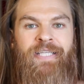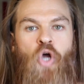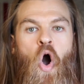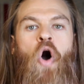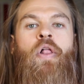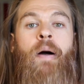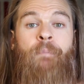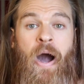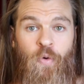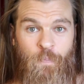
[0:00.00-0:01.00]
It's all
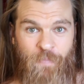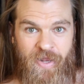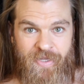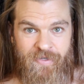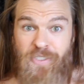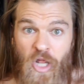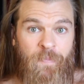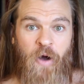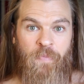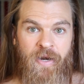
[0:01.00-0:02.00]
about money. It's all
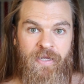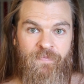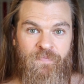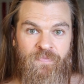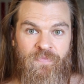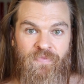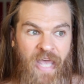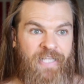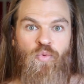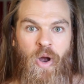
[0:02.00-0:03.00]
about money.
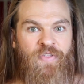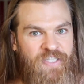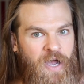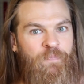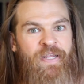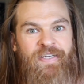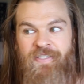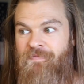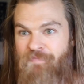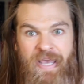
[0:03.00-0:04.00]
That's why these
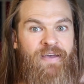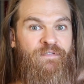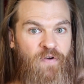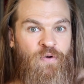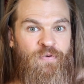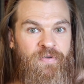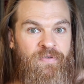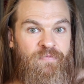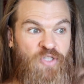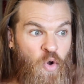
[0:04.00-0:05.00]
companies make food.
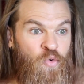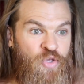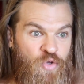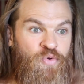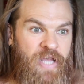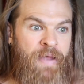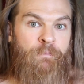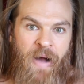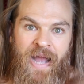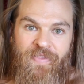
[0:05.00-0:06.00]
So you can
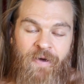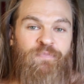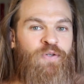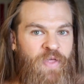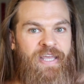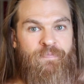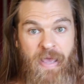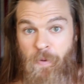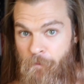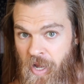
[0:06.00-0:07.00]
buy them so they can
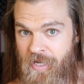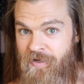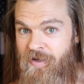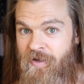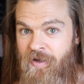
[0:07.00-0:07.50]
make money.